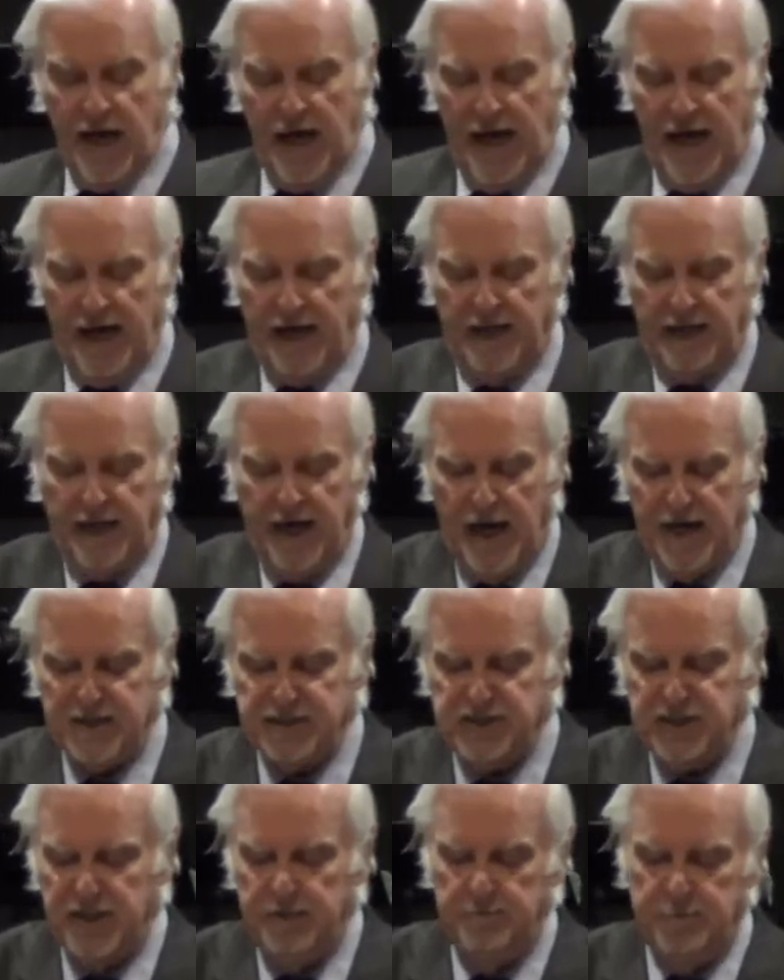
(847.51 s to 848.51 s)
And God
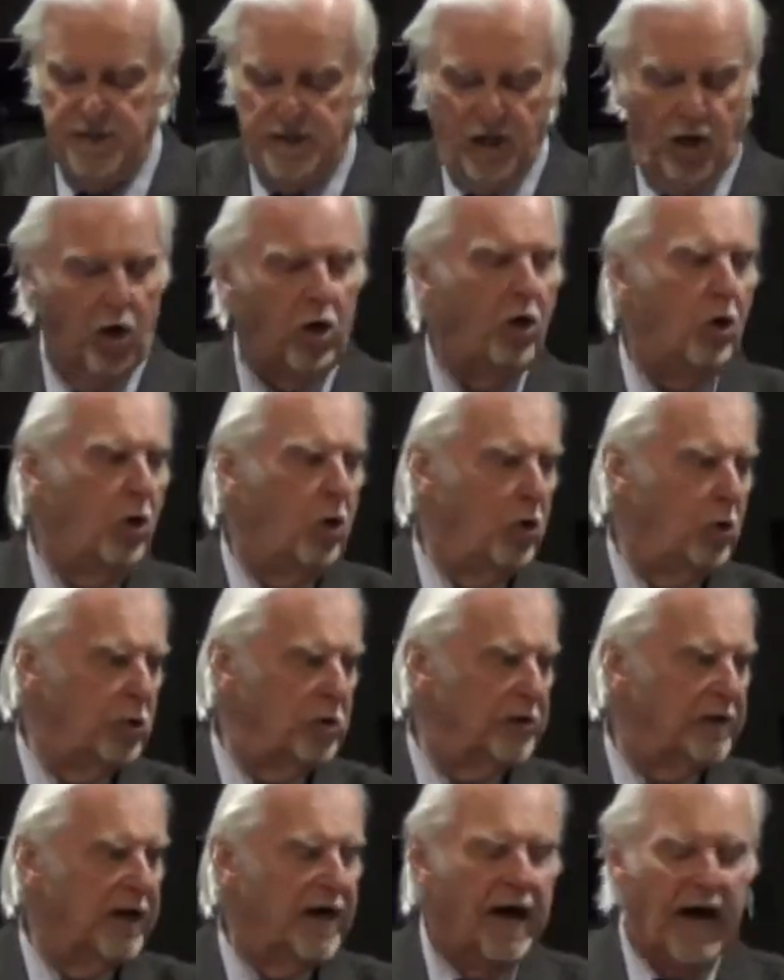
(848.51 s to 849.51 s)
said,
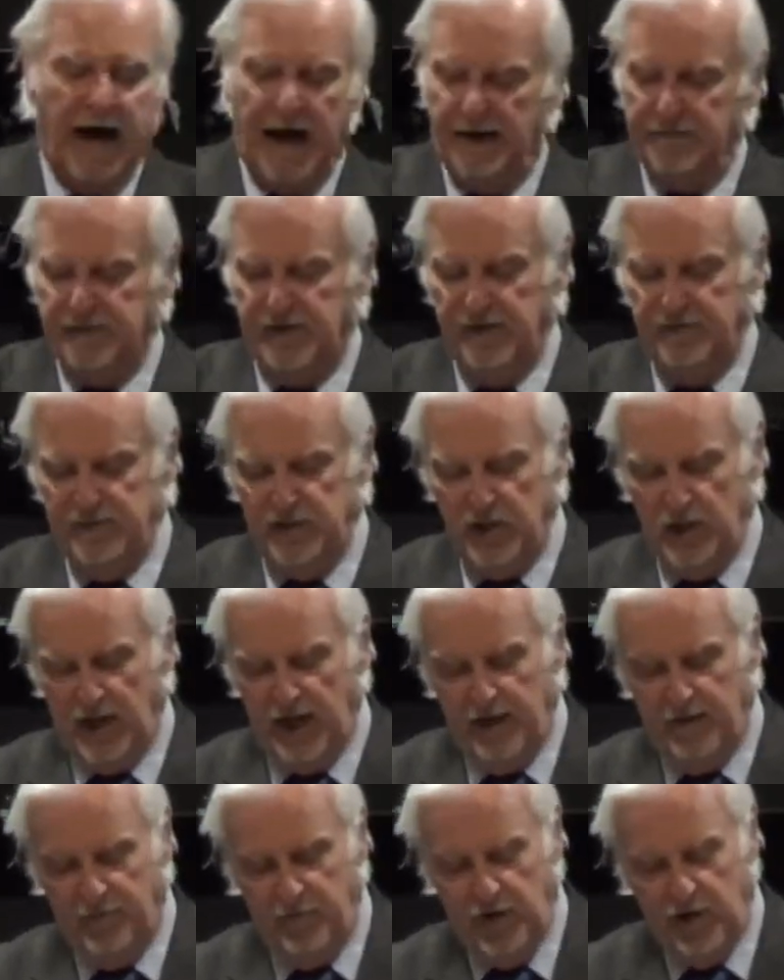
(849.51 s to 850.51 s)
Behold, I've given you
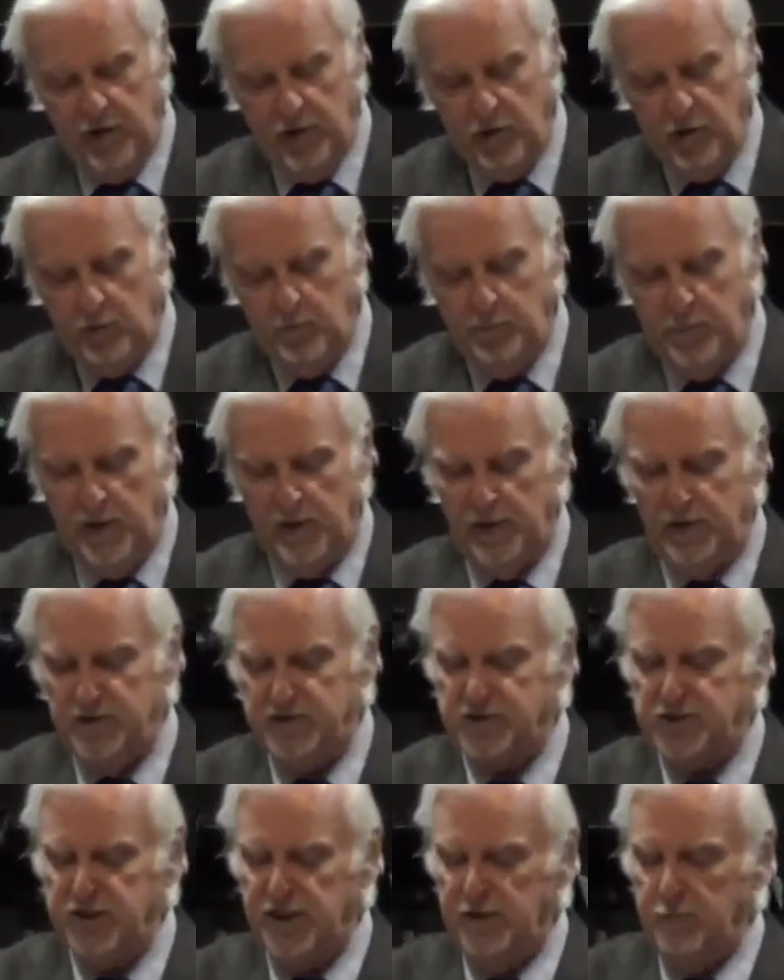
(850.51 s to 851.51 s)
every herb bearing
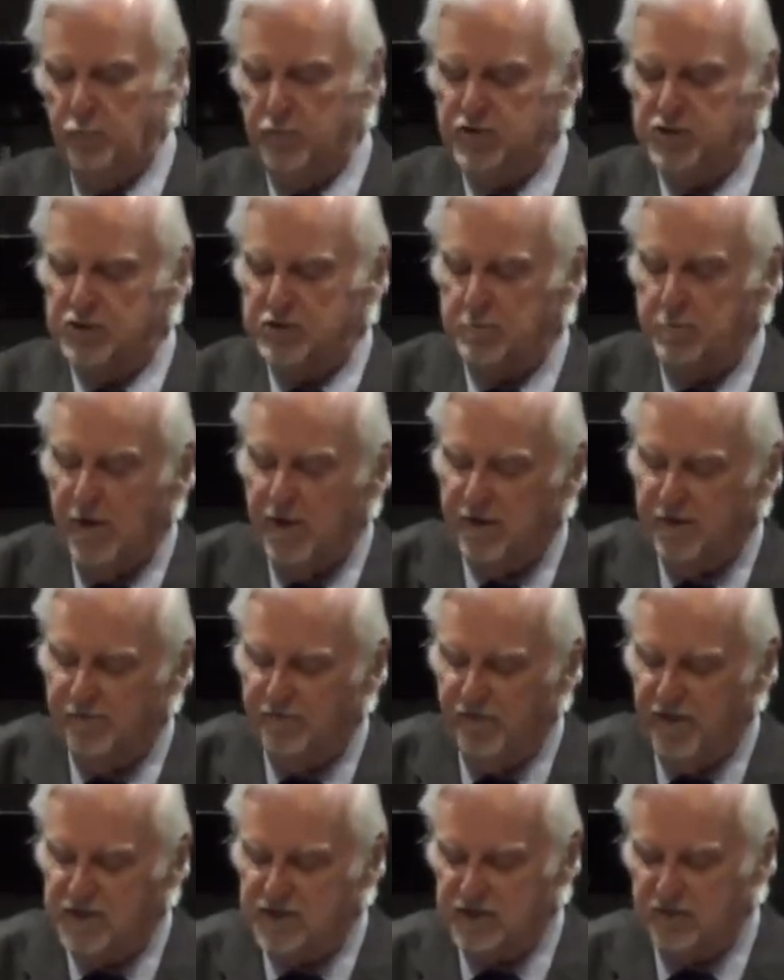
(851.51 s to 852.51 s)
seed which is upon the
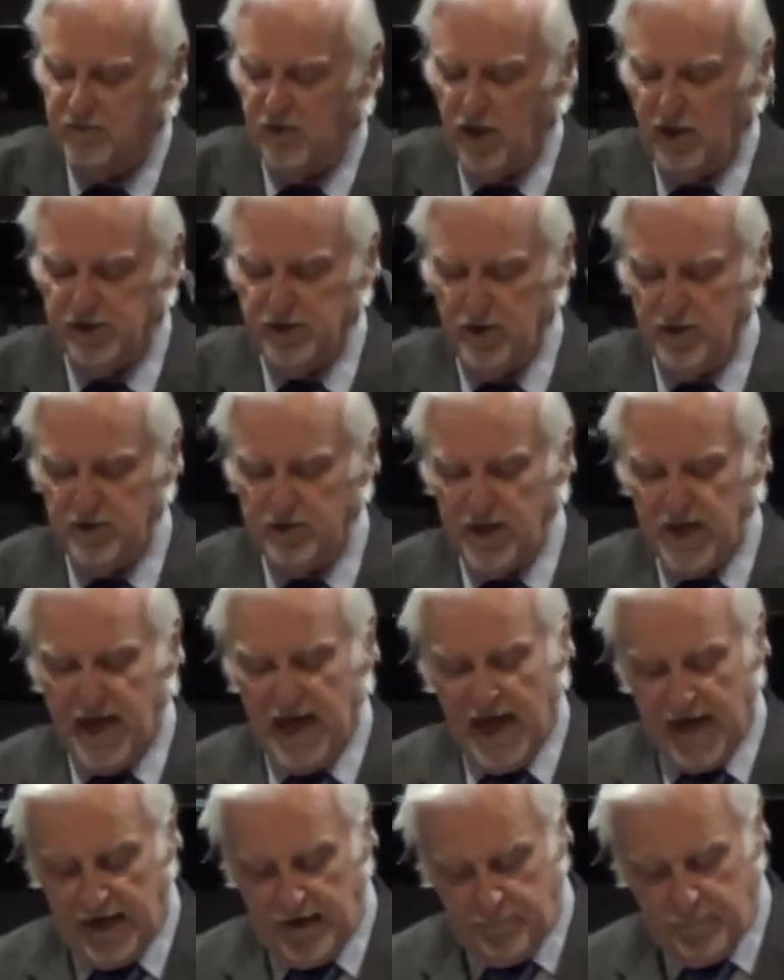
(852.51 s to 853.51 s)
face of all the earth,
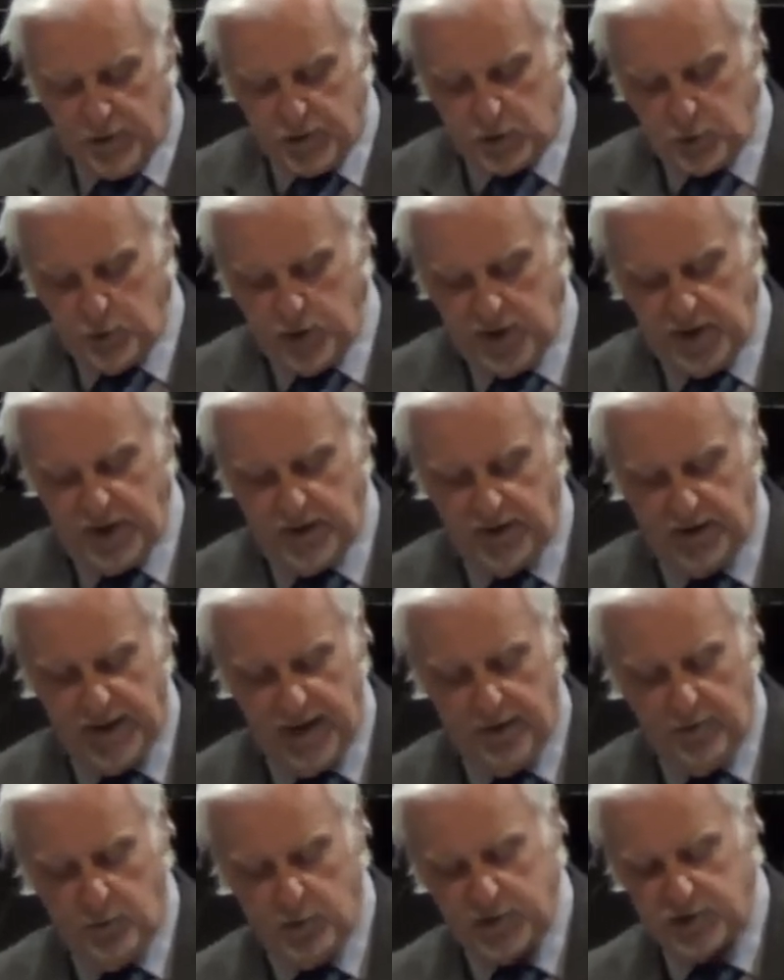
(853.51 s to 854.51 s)
and every tree and
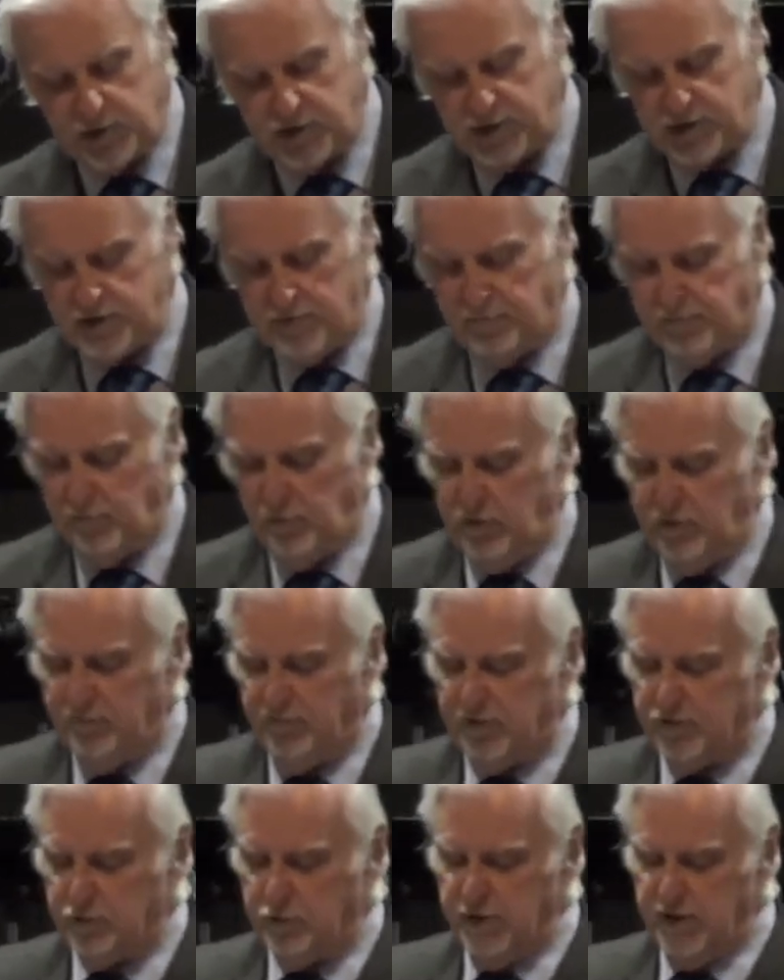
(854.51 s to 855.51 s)
that which is the fruit of a
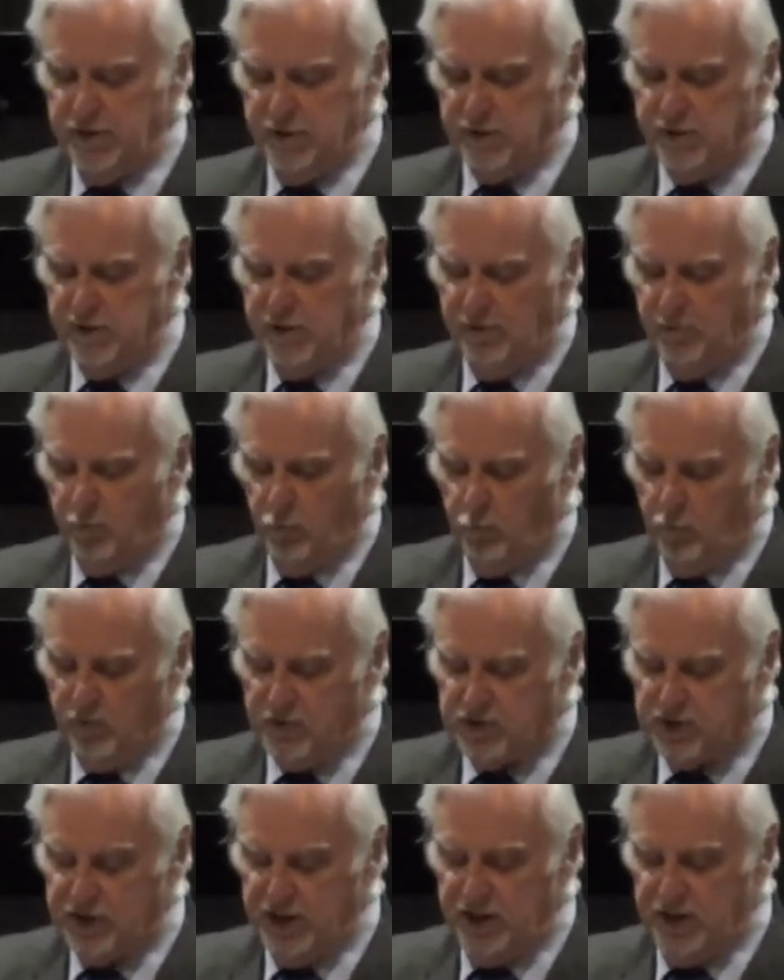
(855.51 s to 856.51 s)
tree yielding
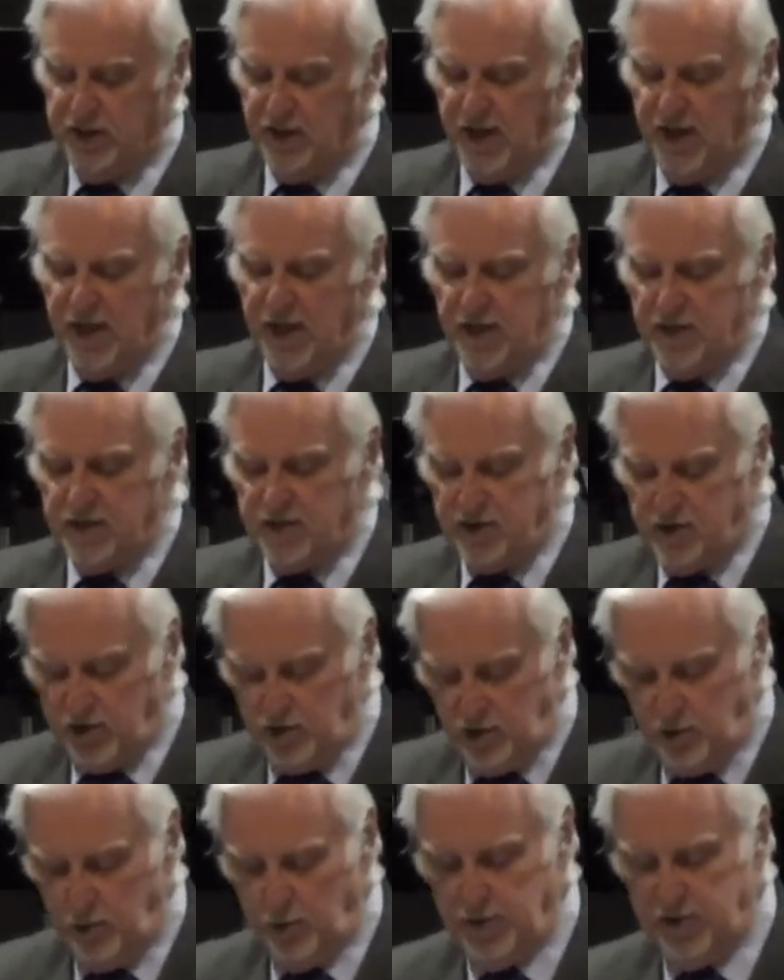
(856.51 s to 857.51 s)
seed to
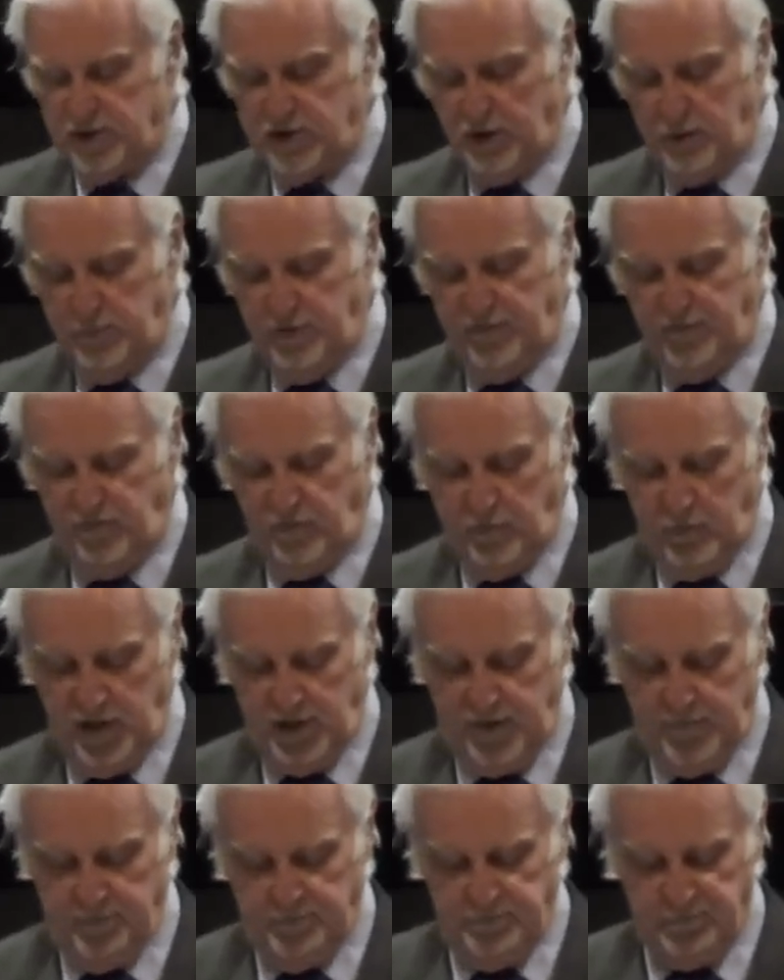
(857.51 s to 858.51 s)
you it shall be for
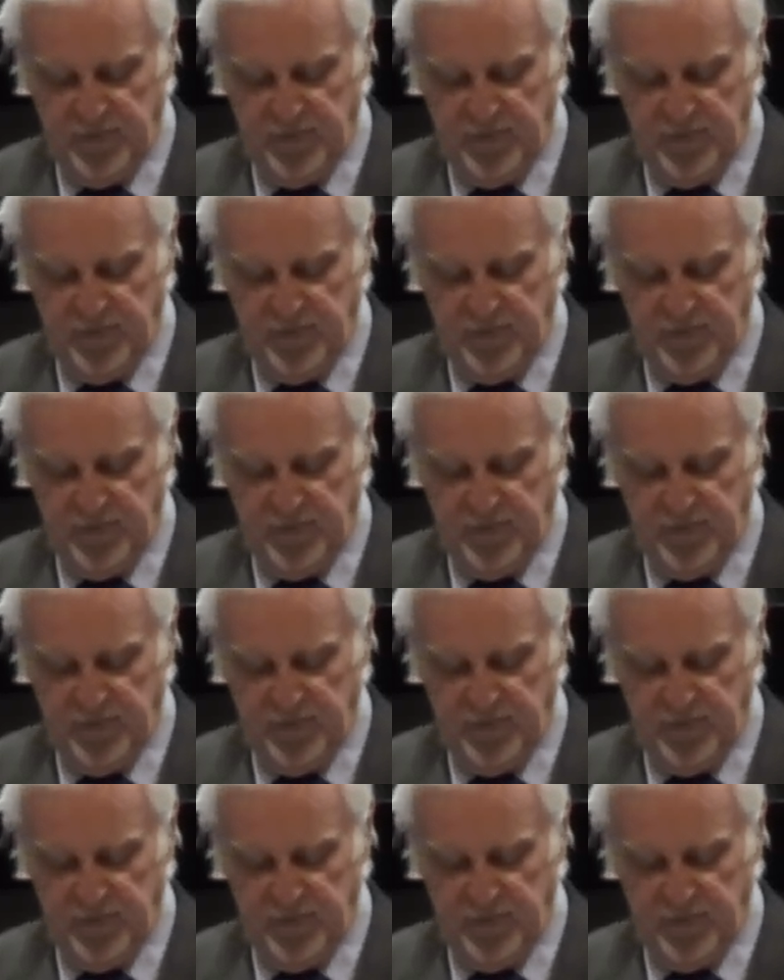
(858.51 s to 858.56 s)
meat.